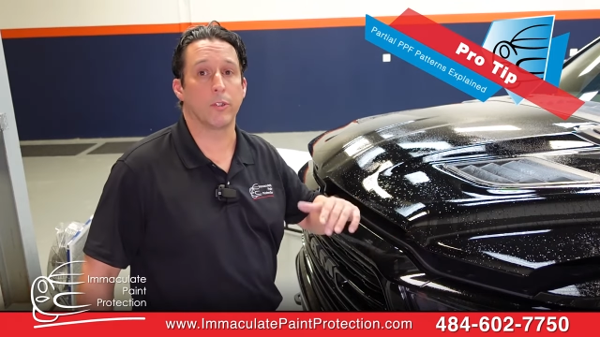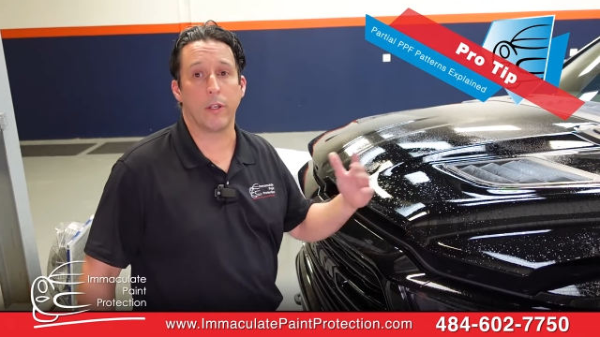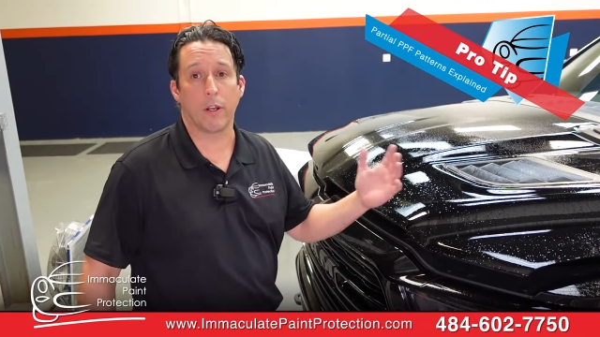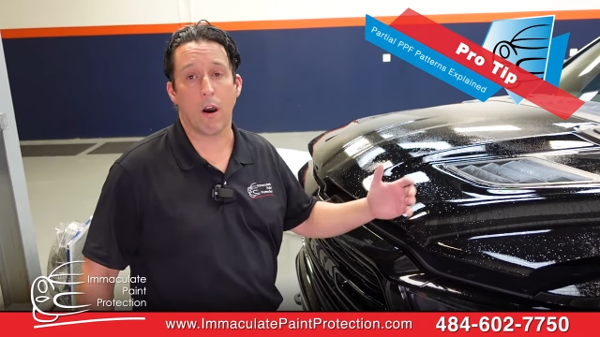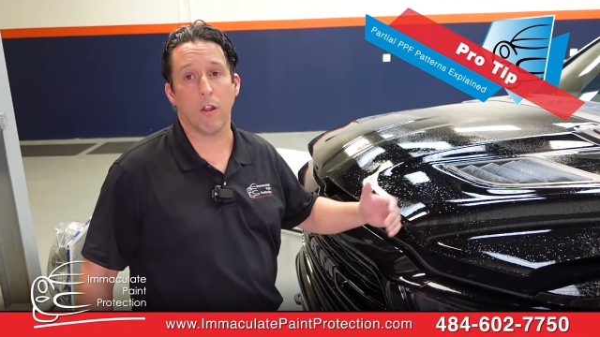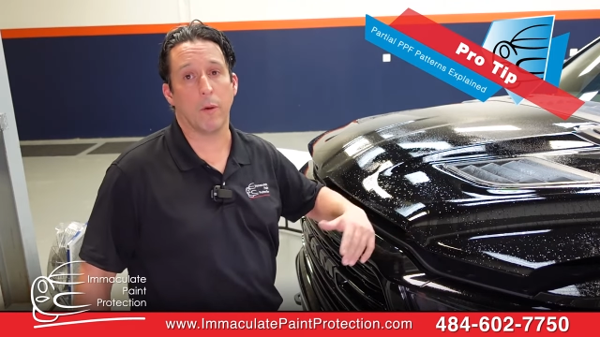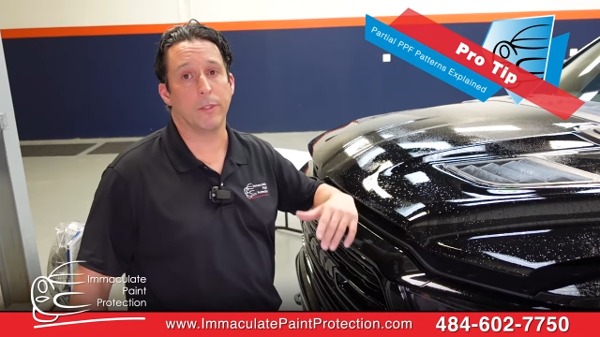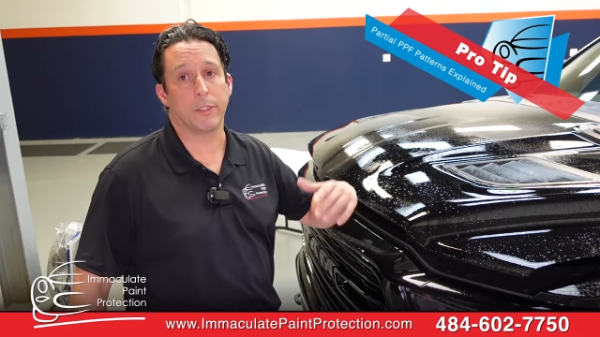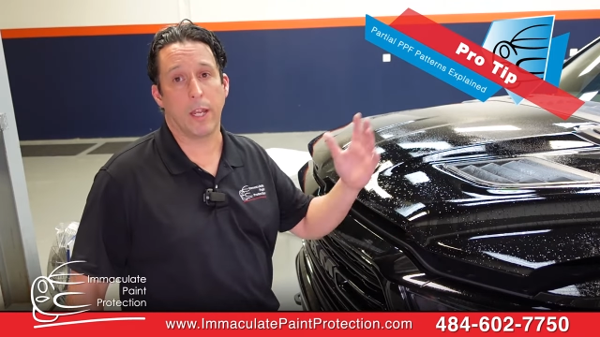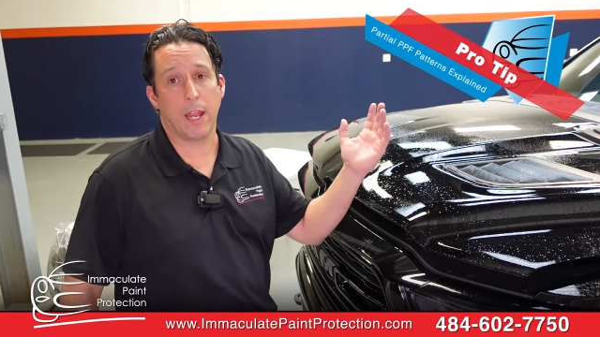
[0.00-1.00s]
so you call up
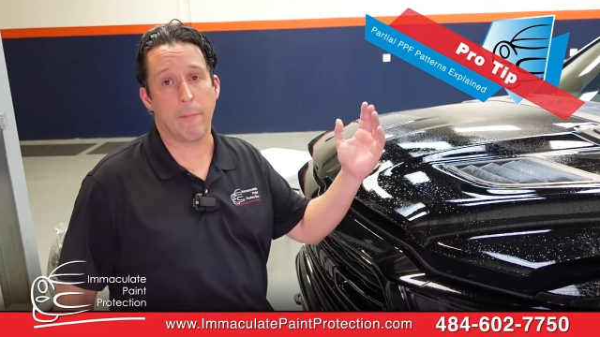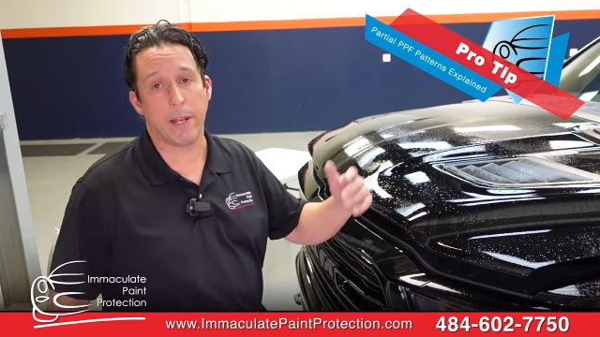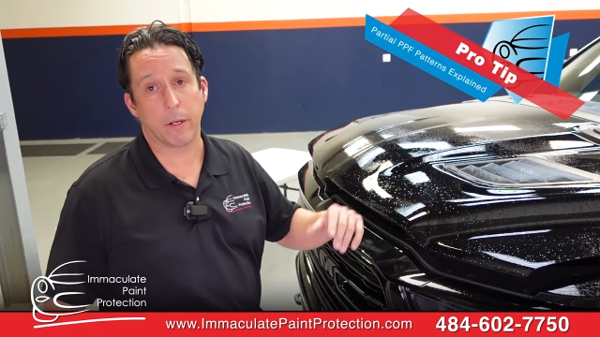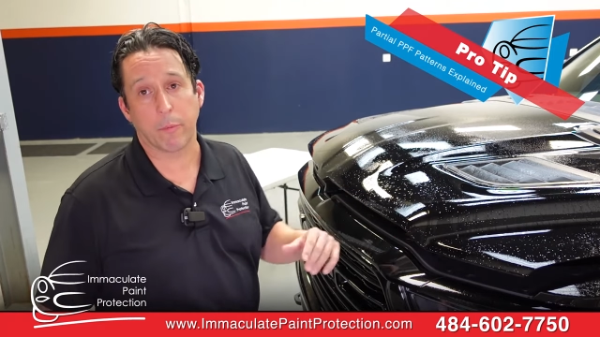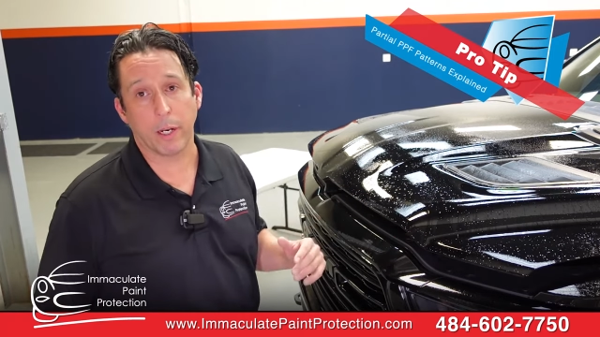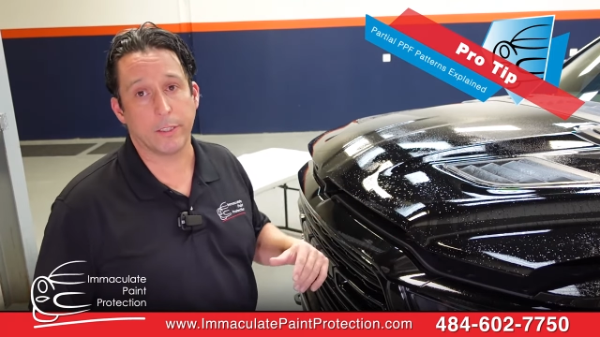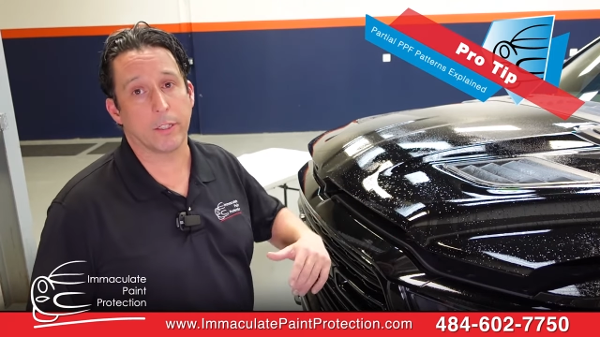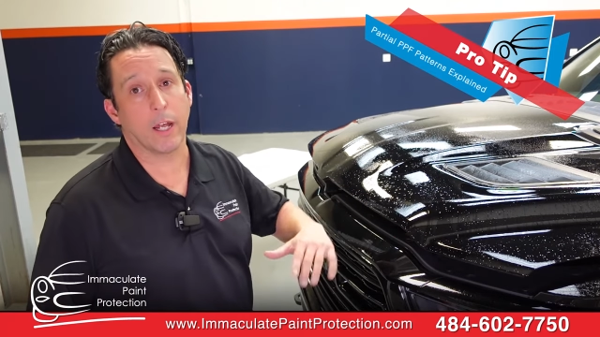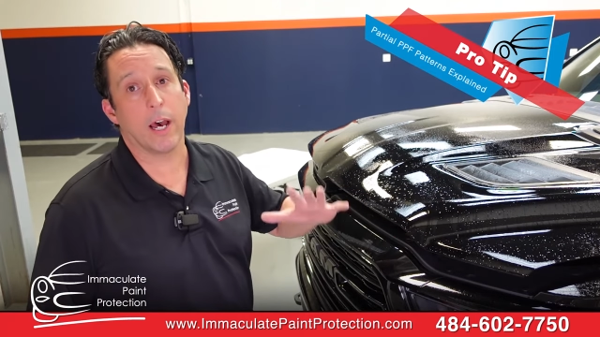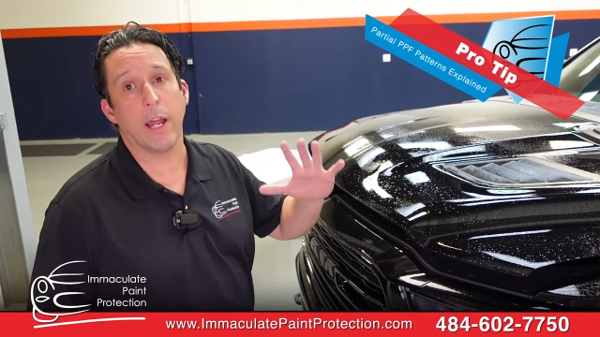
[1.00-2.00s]
and say, hey man, your price
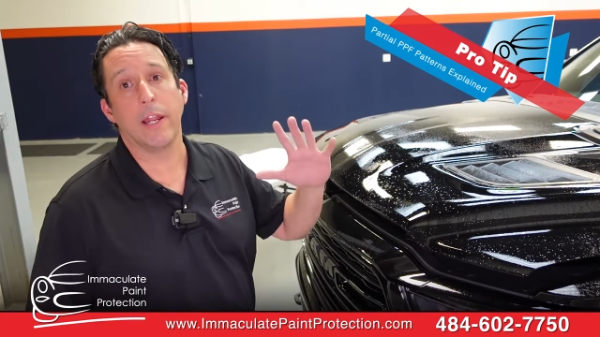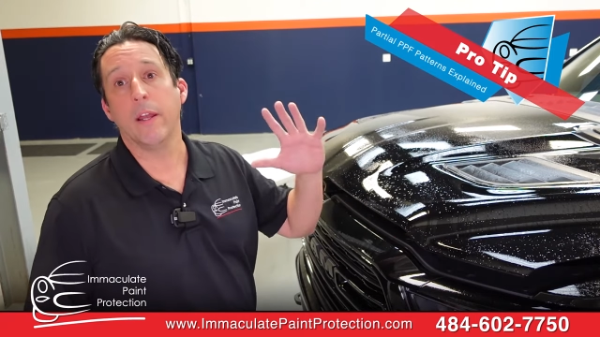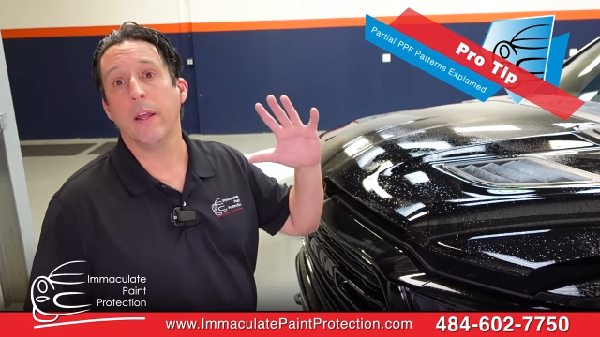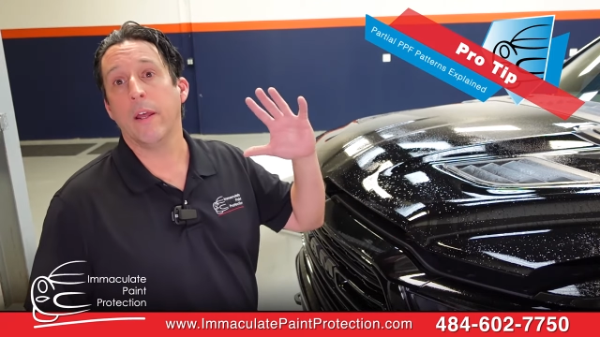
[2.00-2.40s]
is high,